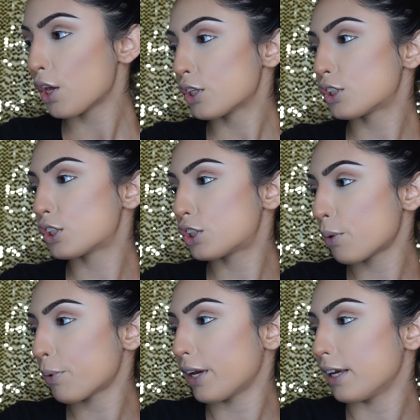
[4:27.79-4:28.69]

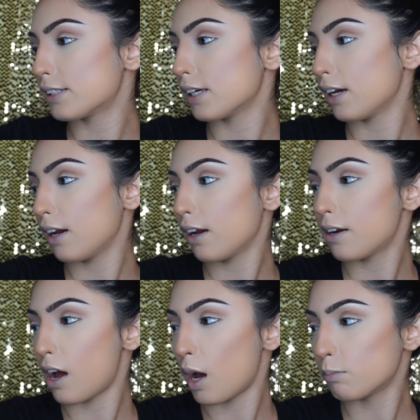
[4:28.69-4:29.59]
Super easy.
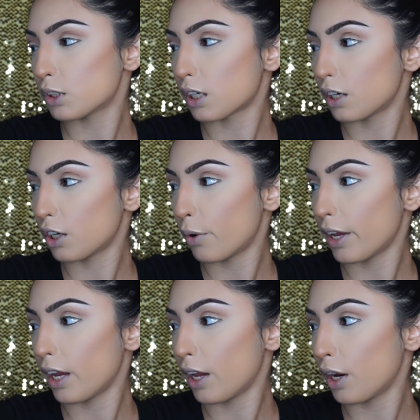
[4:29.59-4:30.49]
Now I'm just gonna go
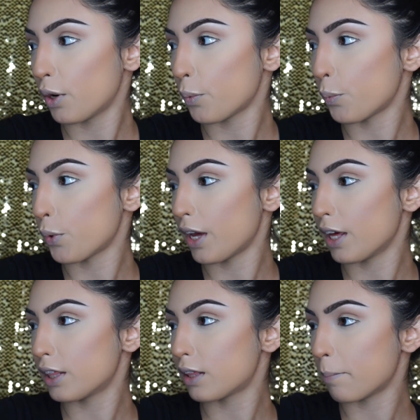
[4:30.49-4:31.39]
in
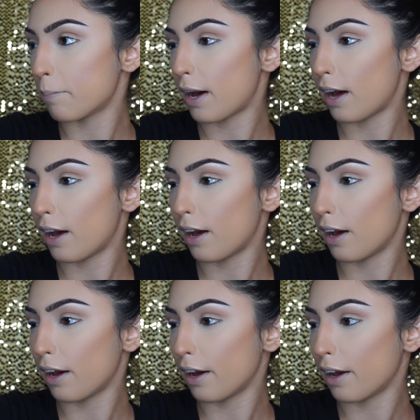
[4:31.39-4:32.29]
with
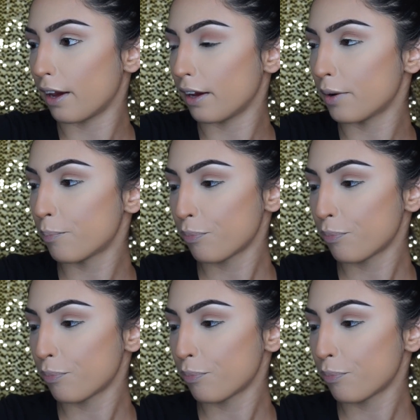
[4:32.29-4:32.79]
my